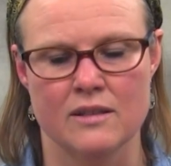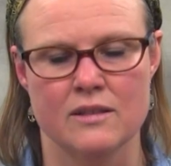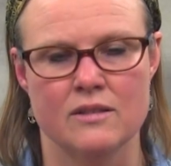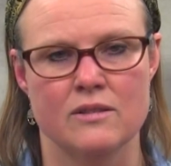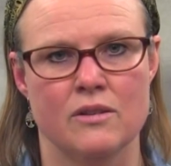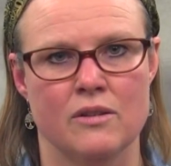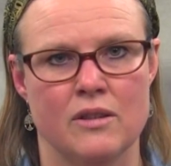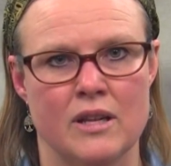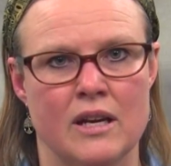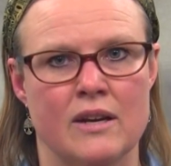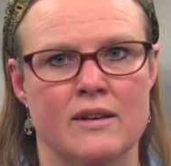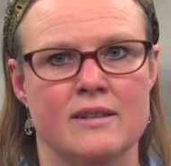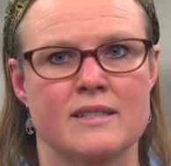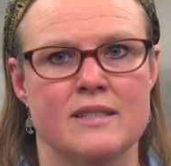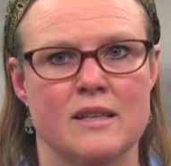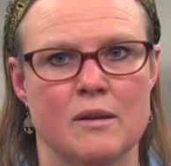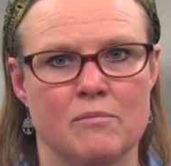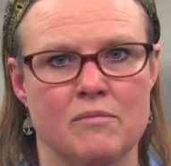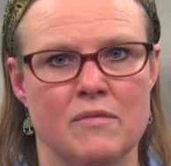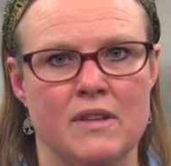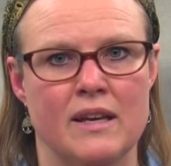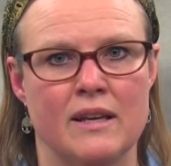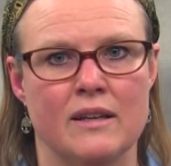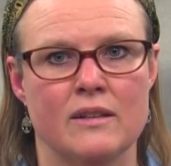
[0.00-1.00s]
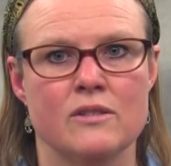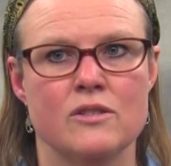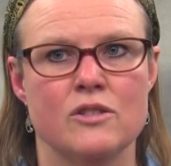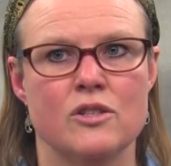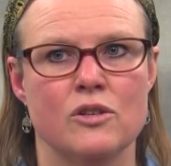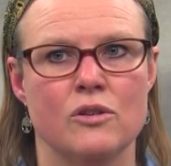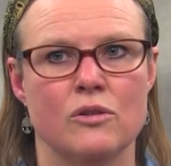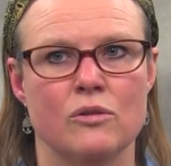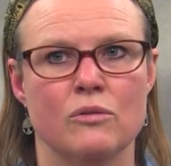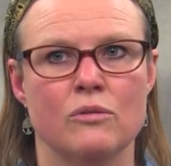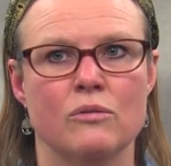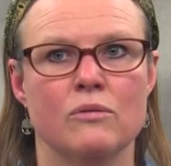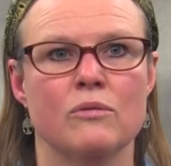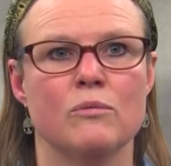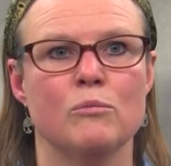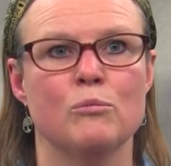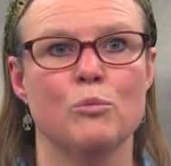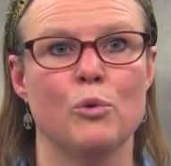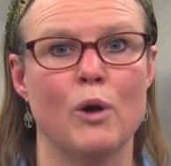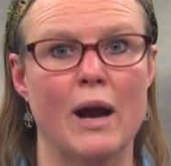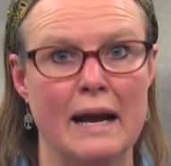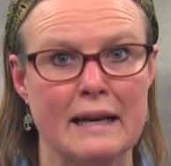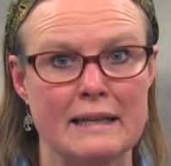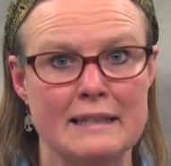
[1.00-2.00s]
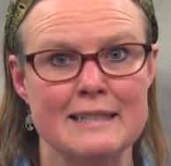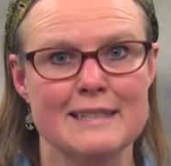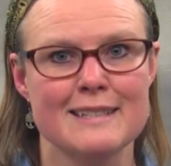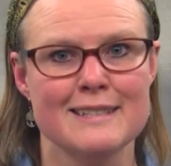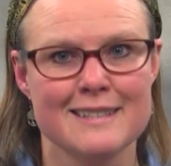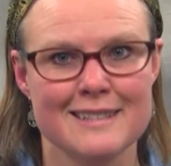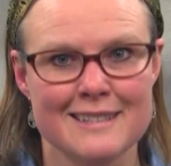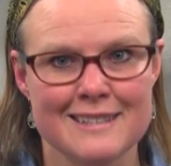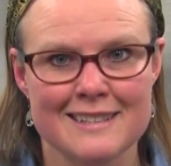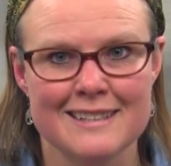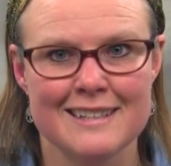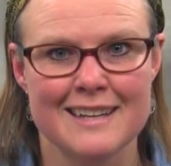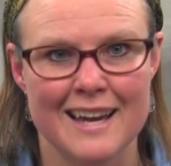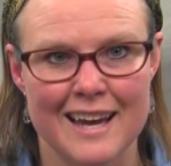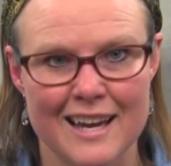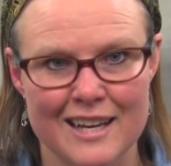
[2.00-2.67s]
So there is something to practice